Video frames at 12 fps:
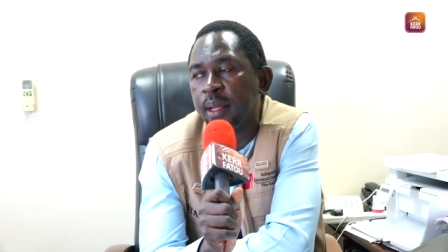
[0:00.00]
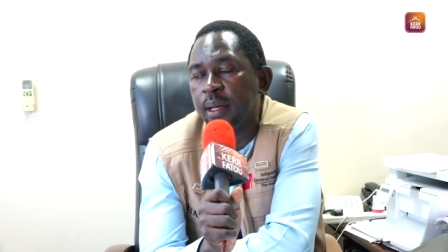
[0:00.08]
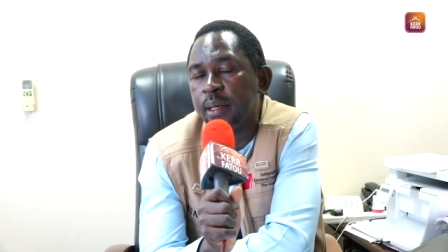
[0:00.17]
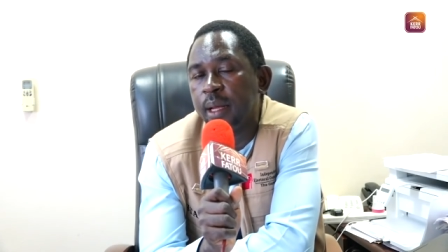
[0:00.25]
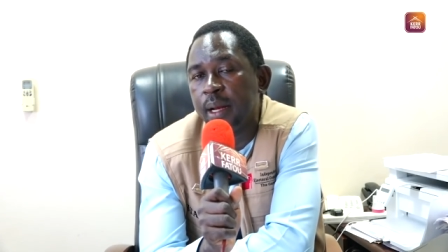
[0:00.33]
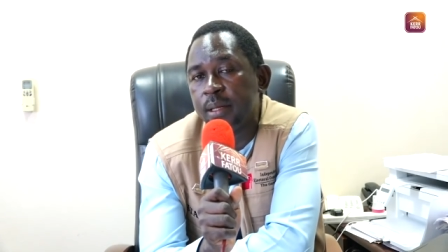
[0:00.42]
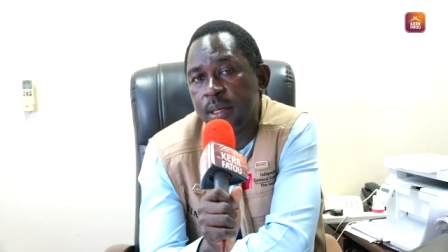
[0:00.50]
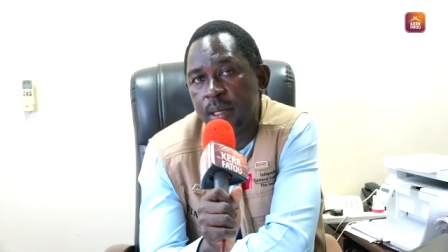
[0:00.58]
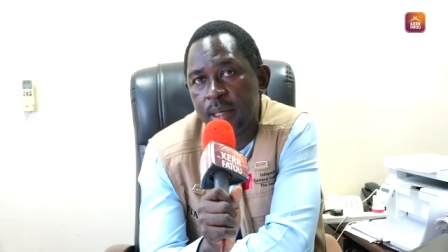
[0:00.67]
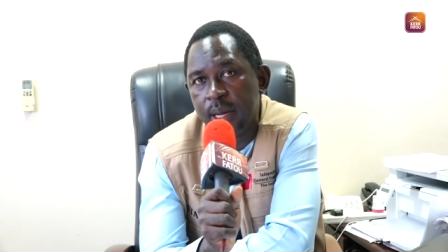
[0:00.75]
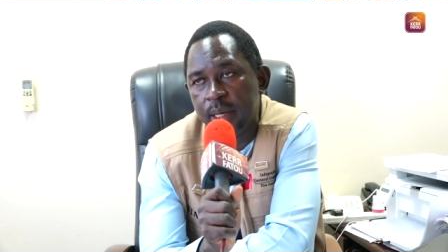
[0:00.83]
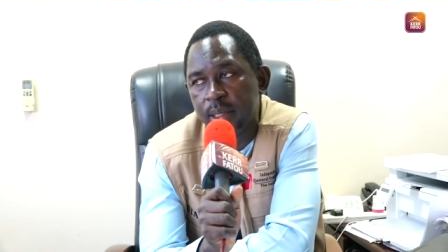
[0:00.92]
the hand
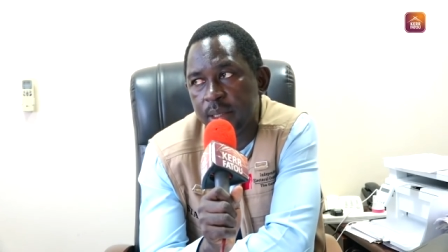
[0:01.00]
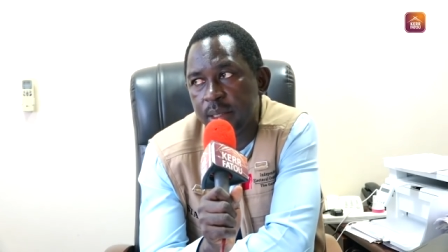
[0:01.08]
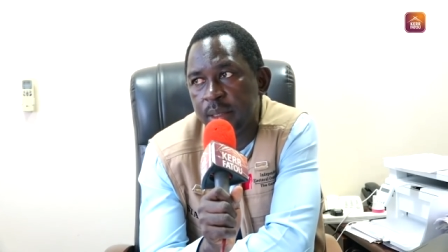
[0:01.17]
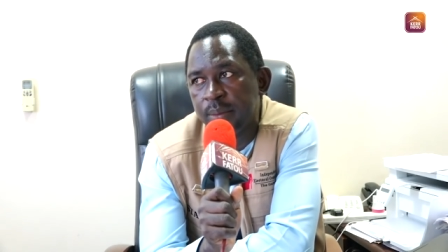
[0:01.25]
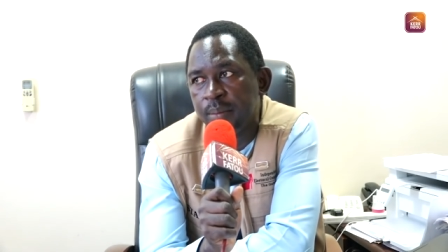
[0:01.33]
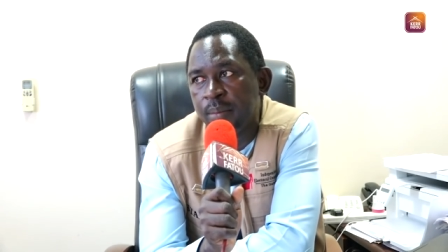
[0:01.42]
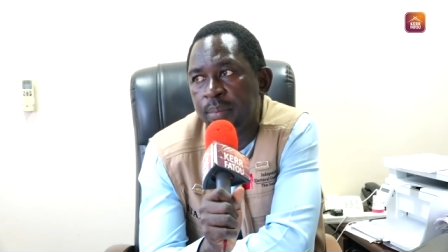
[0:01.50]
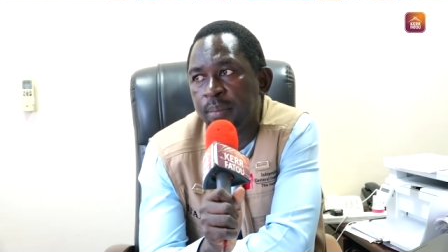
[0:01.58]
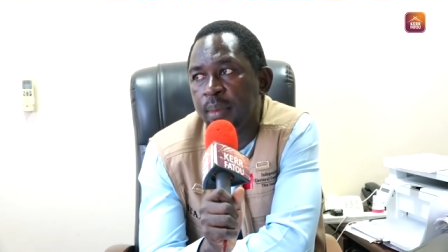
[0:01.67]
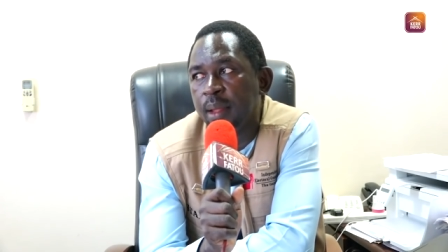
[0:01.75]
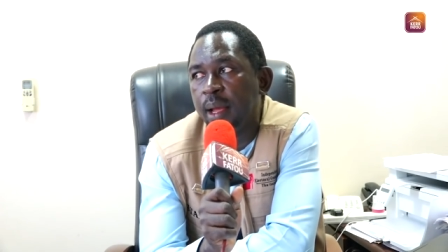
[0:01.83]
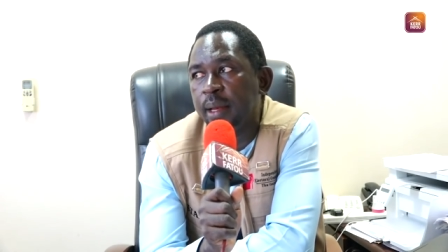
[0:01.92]
sanitizers.
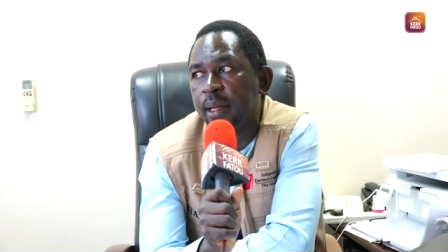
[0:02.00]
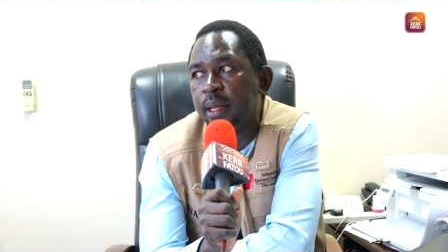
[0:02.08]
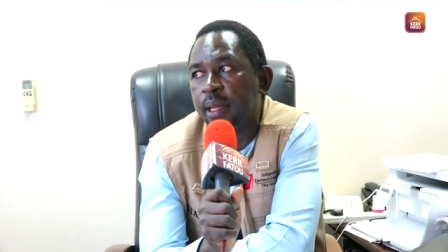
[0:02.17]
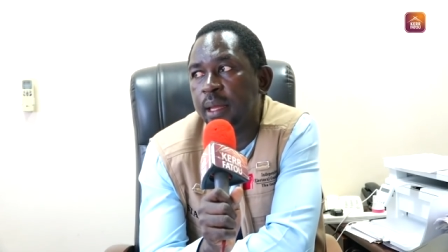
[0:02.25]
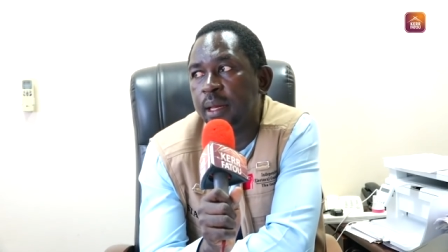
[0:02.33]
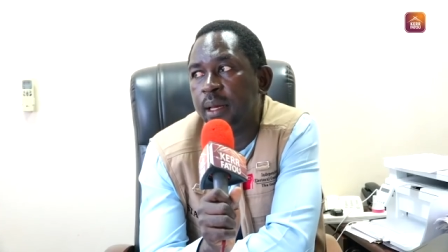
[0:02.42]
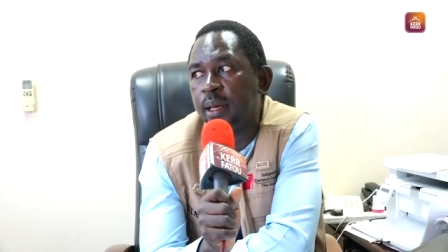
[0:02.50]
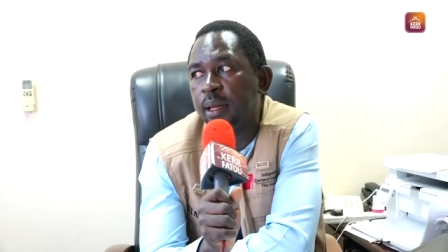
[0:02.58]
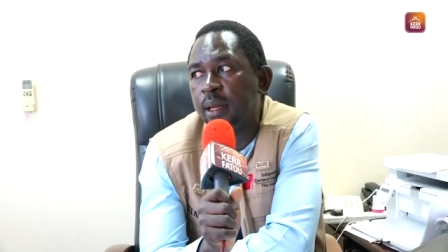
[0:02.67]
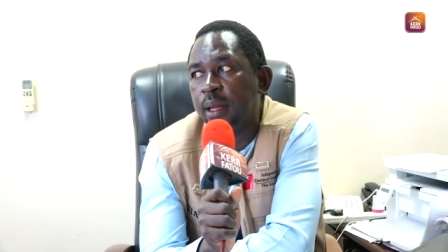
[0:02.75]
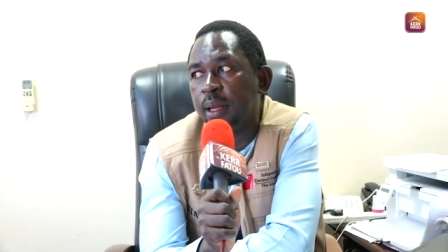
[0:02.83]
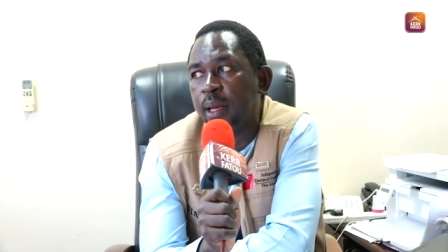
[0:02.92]
And again,
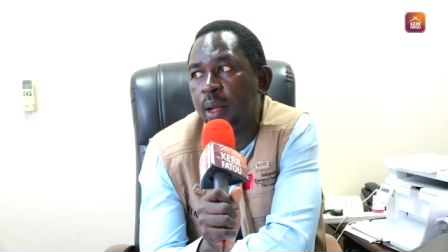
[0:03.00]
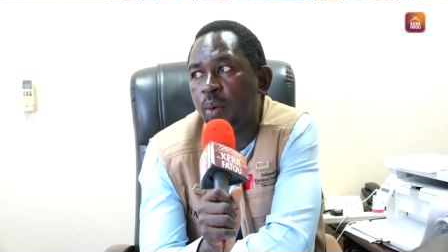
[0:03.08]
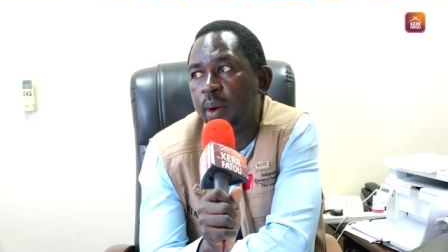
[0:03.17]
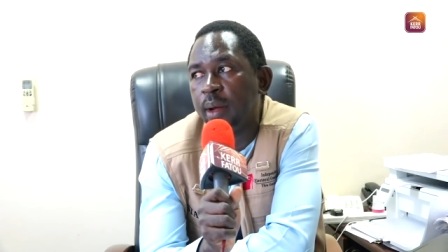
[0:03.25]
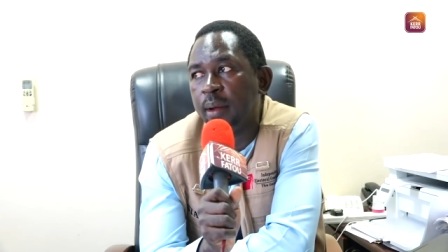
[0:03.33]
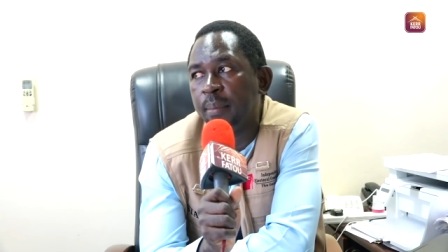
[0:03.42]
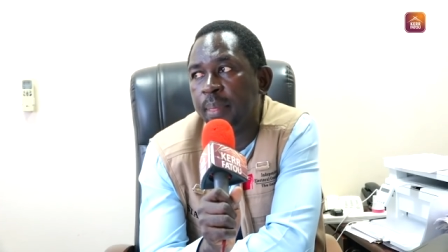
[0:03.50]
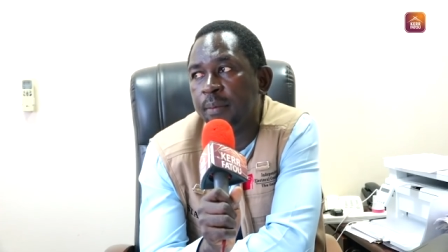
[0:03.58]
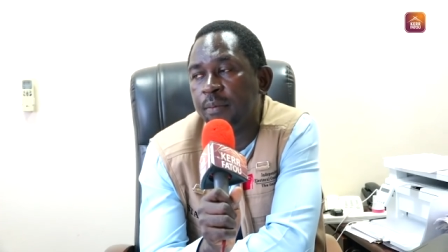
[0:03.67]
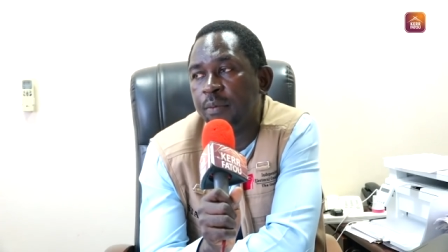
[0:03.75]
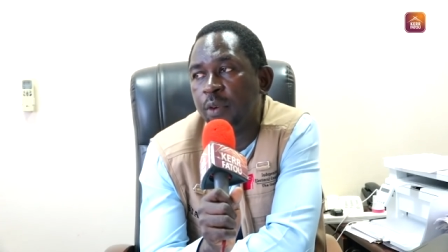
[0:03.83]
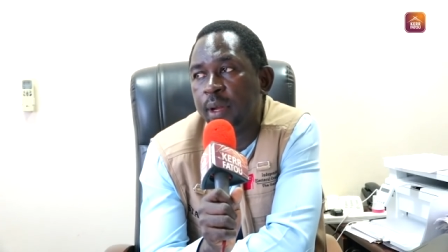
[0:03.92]
in our
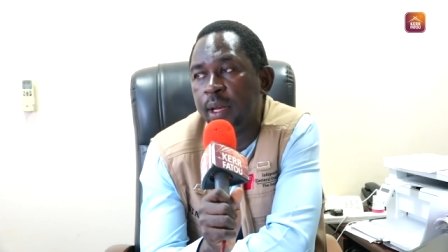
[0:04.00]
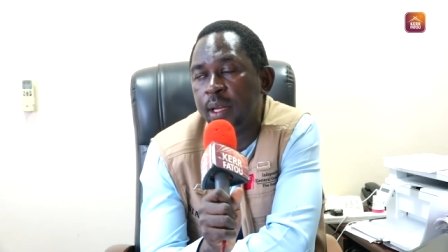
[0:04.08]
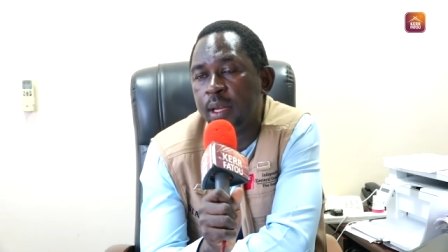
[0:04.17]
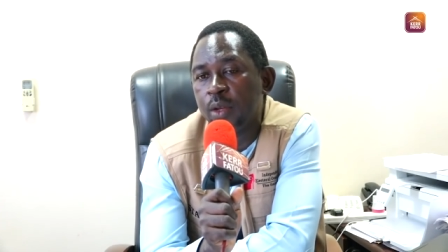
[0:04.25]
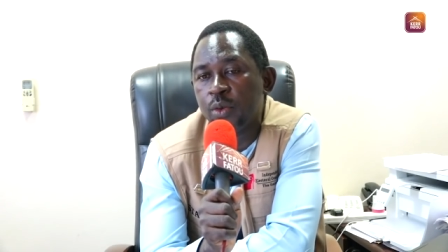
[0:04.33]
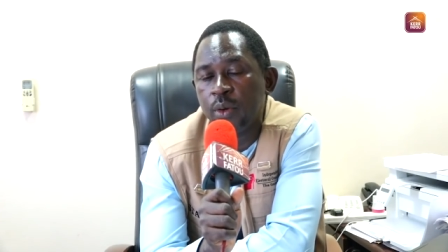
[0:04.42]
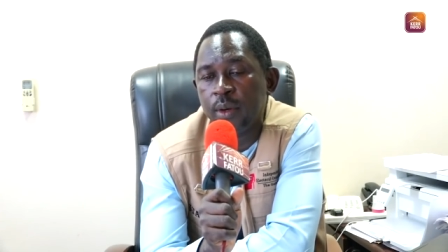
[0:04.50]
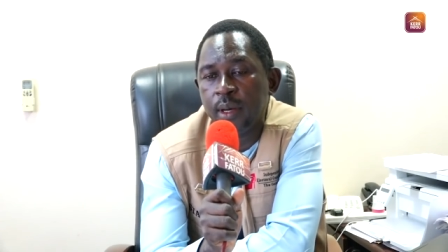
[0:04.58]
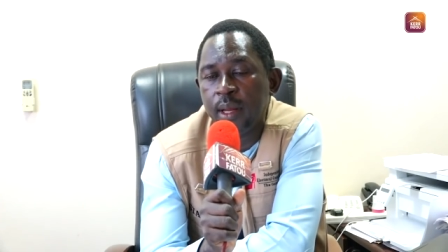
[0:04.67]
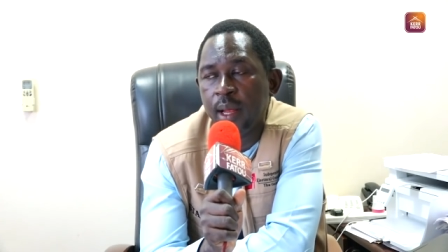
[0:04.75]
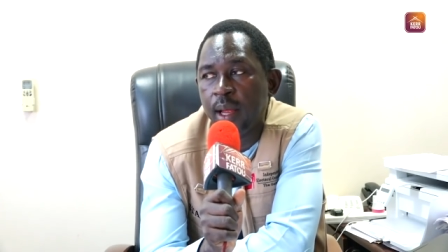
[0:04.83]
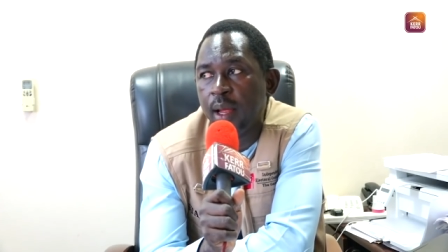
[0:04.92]
voter education
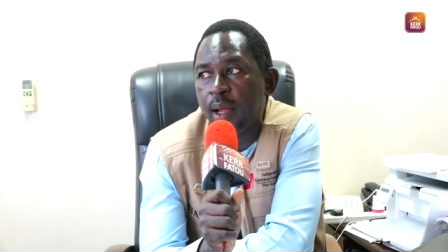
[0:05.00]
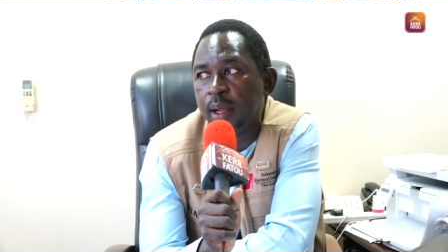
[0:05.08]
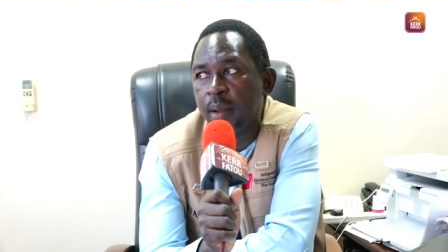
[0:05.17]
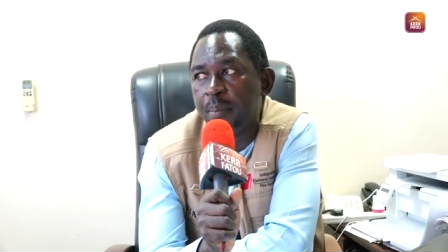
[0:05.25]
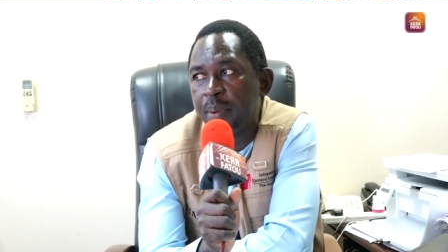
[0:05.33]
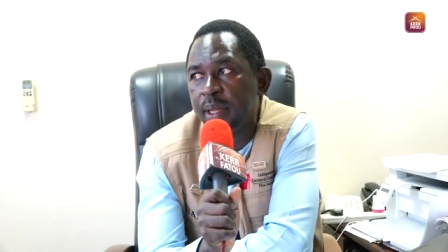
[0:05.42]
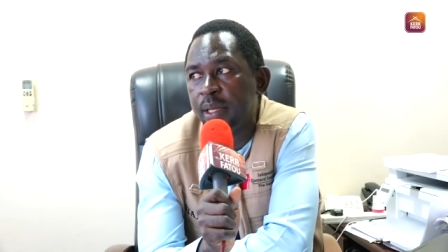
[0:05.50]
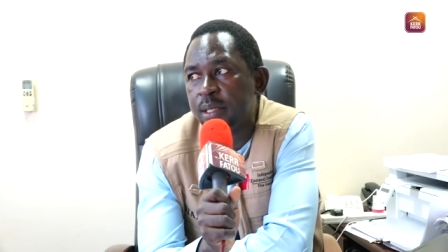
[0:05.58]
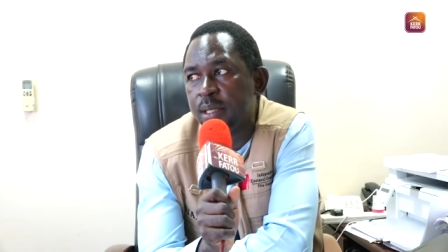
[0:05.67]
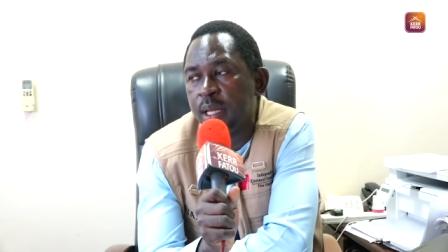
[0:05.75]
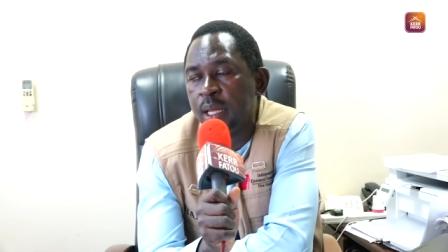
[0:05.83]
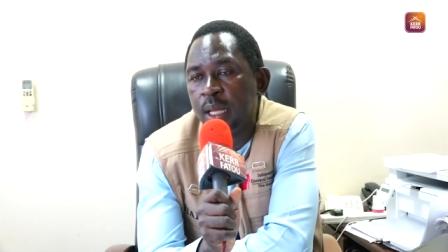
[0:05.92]

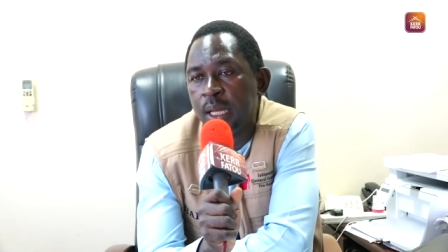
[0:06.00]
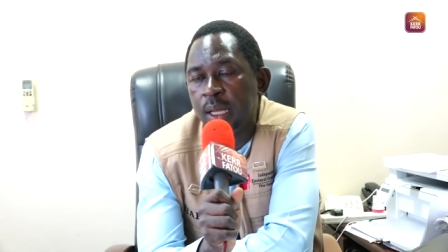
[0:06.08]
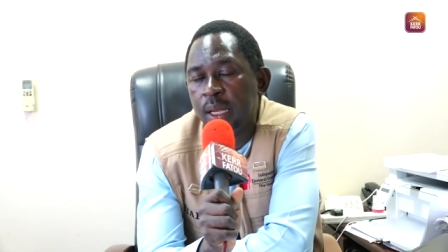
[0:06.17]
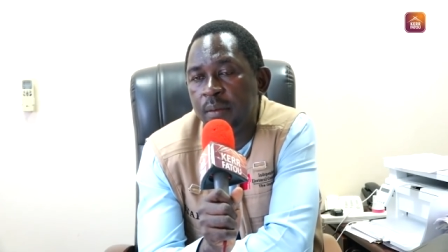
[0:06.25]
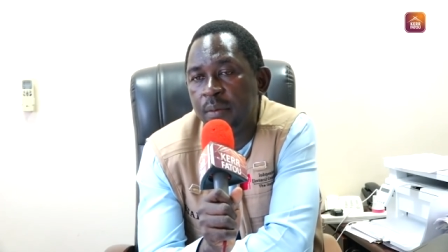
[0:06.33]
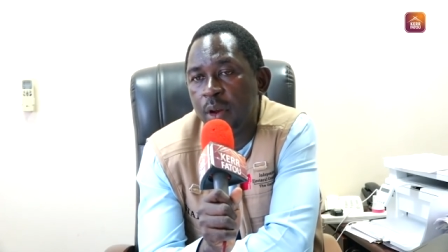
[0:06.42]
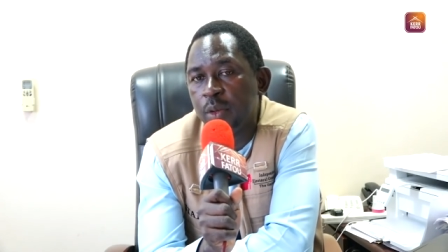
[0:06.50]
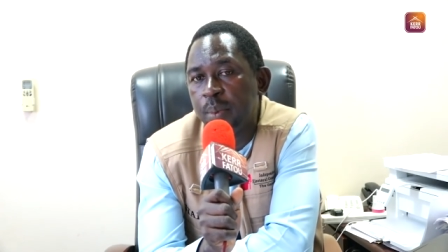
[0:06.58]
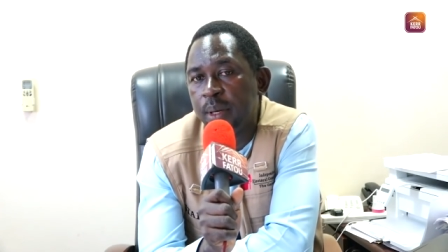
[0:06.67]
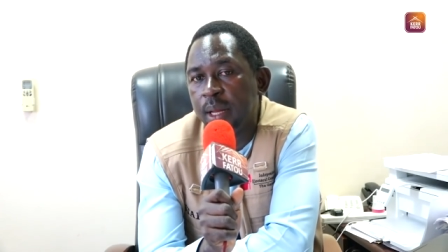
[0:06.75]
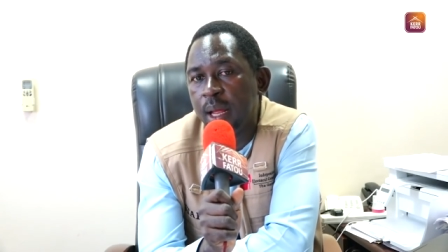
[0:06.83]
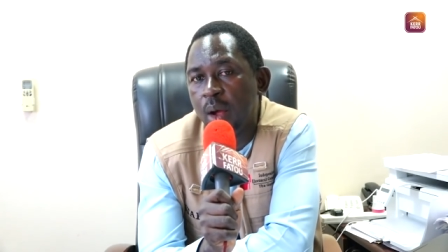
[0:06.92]
campaigns in various
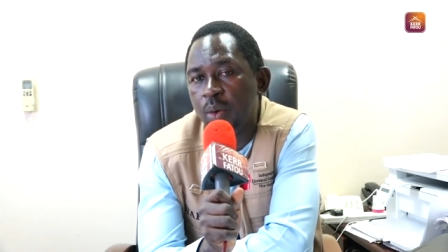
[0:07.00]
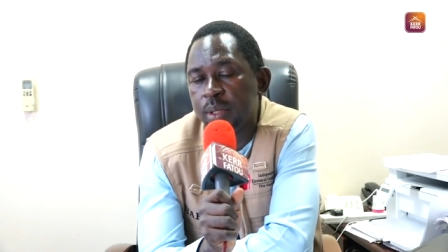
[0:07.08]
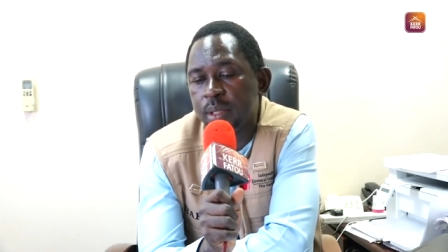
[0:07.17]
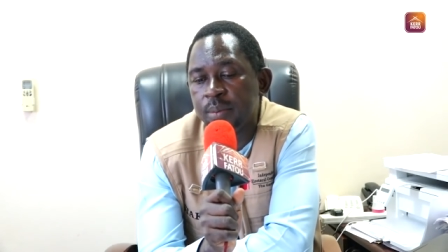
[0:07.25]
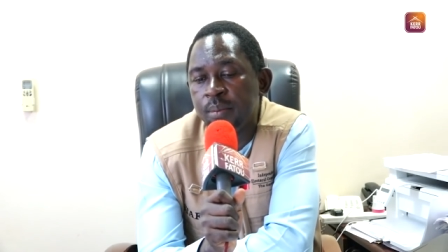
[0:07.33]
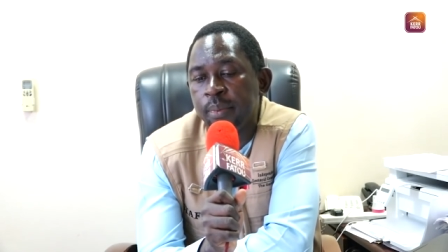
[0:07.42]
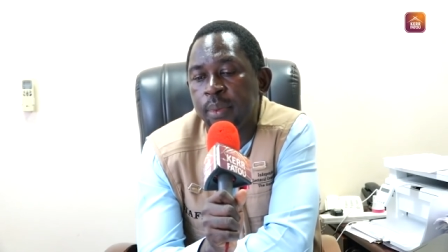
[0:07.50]
media houses,